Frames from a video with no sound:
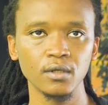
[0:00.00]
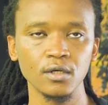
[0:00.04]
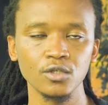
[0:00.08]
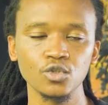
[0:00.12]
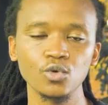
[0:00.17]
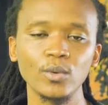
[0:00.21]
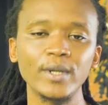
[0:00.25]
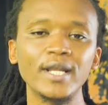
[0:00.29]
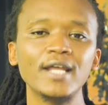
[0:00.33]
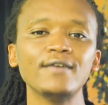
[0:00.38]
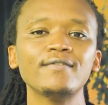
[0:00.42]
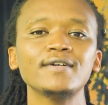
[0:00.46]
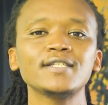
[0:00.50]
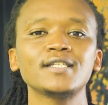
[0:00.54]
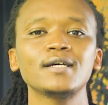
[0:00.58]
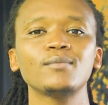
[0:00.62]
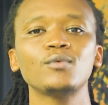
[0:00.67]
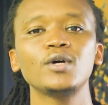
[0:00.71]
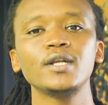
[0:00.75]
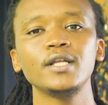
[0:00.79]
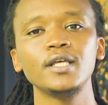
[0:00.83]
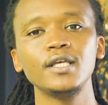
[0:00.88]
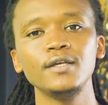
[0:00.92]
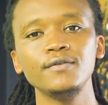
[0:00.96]
So whenever
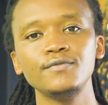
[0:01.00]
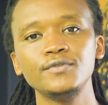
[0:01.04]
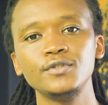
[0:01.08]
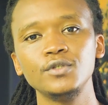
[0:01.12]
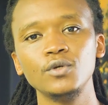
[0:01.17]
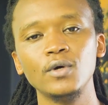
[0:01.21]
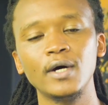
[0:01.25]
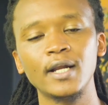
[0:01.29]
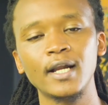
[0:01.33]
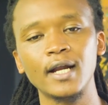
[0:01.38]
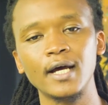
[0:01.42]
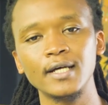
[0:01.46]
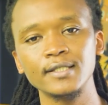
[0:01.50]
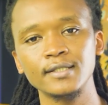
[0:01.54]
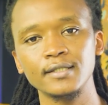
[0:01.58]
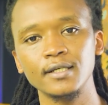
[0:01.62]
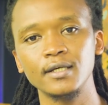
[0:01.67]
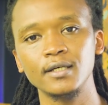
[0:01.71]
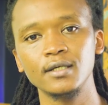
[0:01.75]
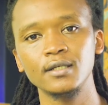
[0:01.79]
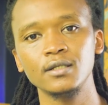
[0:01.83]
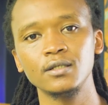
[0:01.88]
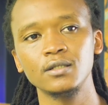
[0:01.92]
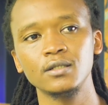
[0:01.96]
someone gives you an
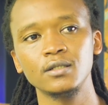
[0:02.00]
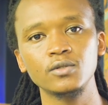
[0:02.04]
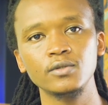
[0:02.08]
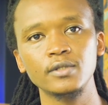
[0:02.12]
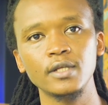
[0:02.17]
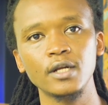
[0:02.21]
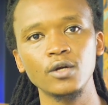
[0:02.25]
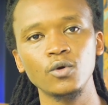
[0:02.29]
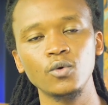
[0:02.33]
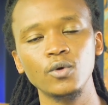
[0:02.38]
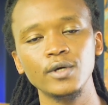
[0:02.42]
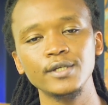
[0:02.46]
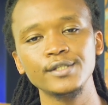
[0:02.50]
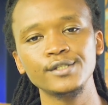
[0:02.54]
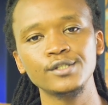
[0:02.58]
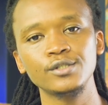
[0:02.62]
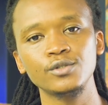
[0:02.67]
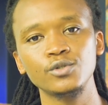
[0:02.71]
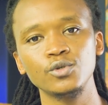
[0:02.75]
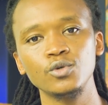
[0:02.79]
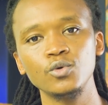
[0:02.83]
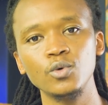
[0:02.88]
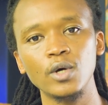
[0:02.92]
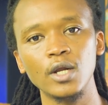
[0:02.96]
answer to the
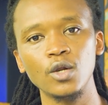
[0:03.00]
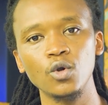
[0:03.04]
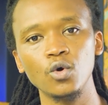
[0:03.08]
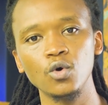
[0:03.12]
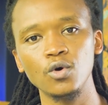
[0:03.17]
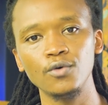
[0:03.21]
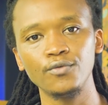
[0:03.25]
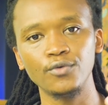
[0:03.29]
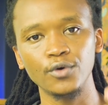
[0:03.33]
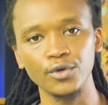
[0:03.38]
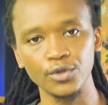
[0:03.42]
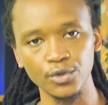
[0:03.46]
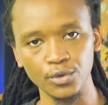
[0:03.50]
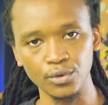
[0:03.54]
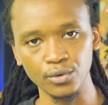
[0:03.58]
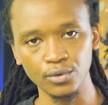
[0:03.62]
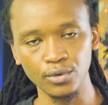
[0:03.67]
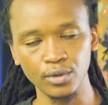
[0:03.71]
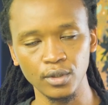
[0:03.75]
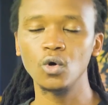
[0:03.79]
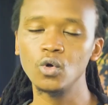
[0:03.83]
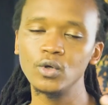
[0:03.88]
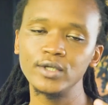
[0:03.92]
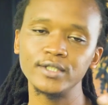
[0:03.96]
request to do a logo for you,
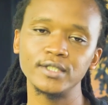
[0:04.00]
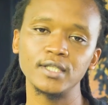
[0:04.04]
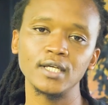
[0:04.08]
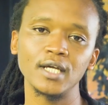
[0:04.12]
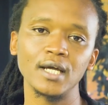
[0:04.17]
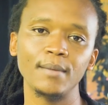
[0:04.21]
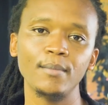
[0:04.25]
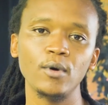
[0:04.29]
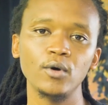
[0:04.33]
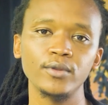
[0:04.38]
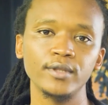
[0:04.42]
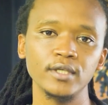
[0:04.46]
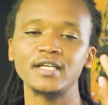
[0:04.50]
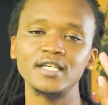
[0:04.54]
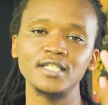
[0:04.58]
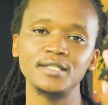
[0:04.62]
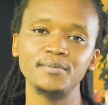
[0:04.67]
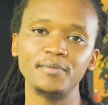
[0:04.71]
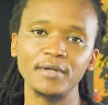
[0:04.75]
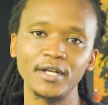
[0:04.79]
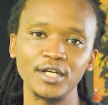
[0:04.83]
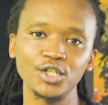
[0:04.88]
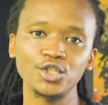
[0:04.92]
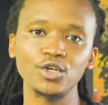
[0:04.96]
always think about the
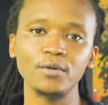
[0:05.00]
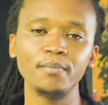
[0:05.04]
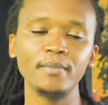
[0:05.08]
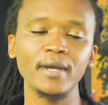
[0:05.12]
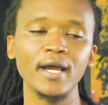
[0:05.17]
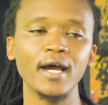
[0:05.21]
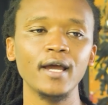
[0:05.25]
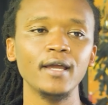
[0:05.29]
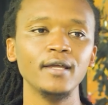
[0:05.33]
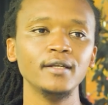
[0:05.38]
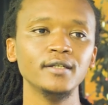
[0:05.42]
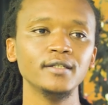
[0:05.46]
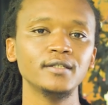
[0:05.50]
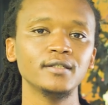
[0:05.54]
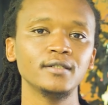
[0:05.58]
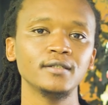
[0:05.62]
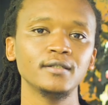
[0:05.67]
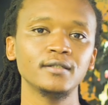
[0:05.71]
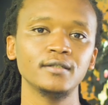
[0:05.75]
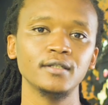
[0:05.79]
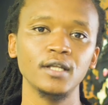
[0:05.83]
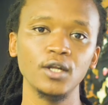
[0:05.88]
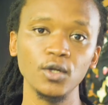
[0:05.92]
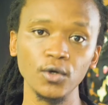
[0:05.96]
inspiration behind
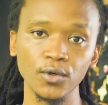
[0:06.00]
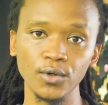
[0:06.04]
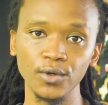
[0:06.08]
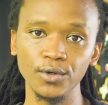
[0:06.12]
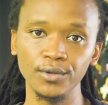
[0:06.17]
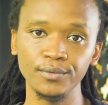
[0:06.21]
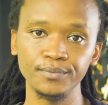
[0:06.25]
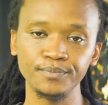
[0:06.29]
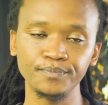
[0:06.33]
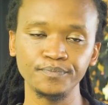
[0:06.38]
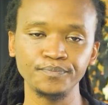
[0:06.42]
the logo.